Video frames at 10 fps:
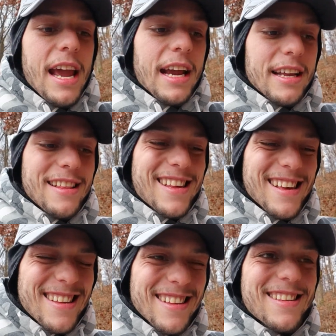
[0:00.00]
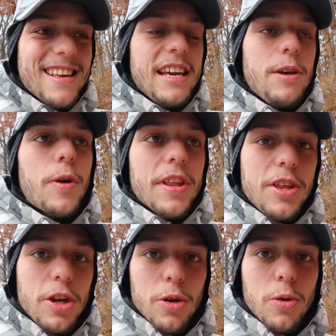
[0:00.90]
and consistency
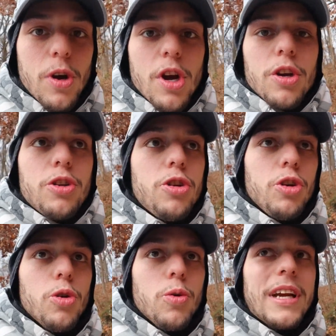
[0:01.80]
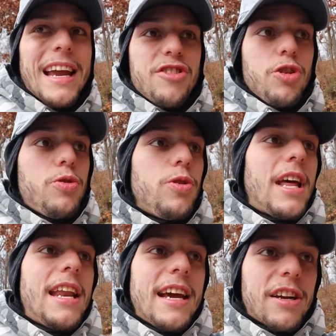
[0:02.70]
with you to get you to
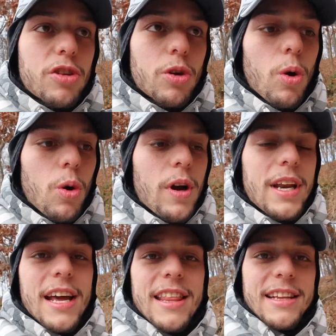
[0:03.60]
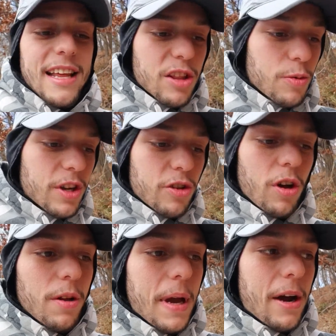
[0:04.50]
that next goal. And I think that's what it's
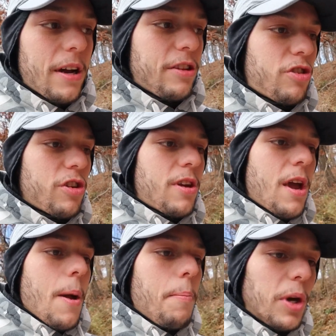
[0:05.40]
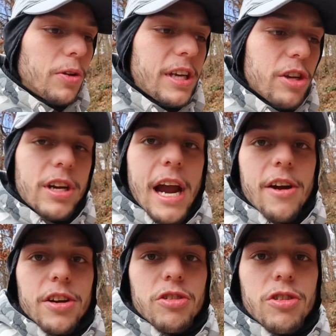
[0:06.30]
all about. It's just building your
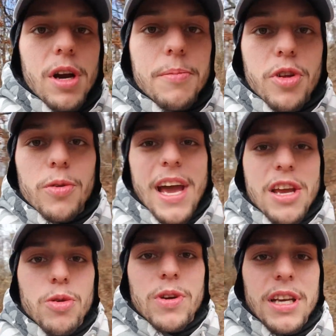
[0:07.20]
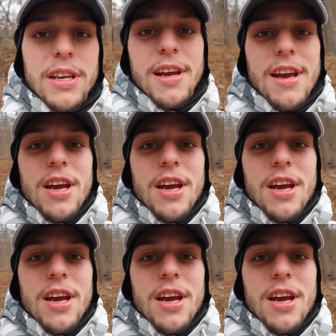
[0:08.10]
character up so that you can